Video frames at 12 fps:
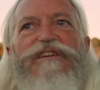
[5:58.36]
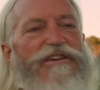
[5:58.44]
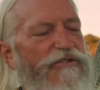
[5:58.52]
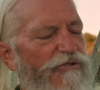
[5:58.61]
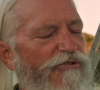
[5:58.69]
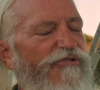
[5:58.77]

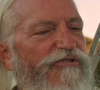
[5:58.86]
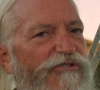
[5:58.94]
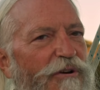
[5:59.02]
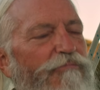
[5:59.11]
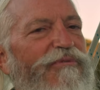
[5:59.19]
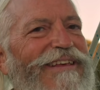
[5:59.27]
hear
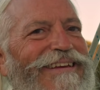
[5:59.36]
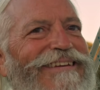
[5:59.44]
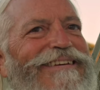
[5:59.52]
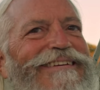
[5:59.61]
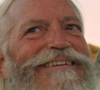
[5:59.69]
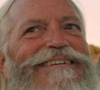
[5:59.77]

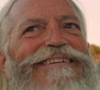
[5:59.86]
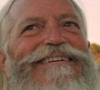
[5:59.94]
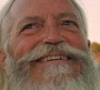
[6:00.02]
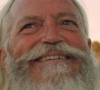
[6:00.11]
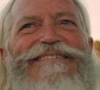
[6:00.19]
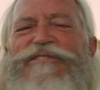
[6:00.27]
something
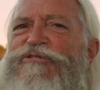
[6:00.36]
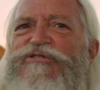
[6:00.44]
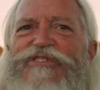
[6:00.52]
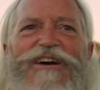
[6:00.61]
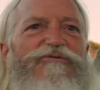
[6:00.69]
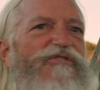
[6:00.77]
that
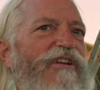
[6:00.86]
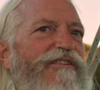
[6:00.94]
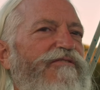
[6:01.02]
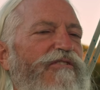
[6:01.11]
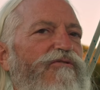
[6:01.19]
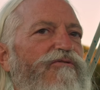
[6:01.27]
sounds
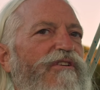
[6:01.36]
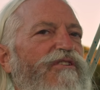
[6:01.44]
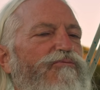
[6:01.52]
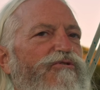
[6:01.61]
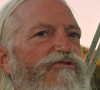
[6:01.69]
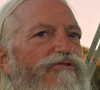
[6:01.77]
like their own
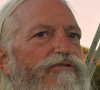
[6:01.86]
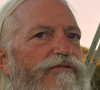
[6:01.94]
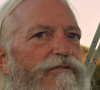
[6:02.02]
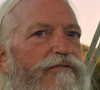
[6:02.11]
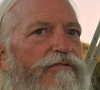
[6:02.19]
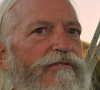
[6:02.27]
language,
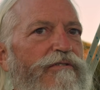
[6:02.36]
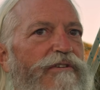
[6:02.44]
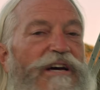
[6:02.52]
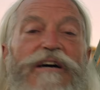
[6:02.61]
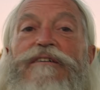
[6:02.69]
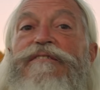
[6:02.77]

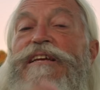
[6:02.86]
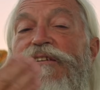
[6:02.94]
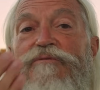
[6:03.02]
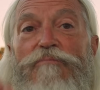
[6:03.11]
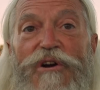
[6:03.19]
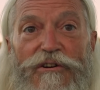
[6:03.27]
uh,
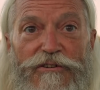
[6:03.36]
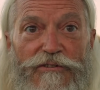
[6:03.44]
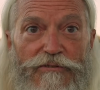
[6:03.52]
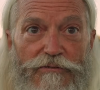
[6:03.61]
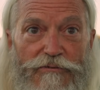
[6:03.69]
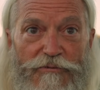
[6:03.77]
Native
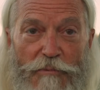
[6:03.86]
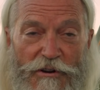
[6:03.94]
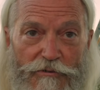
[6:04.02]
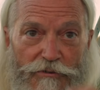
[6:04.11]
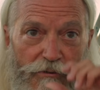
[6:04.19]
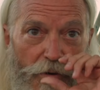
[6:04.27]
American
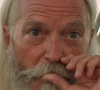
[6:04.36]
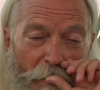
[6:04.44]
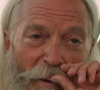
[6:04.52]
speakers.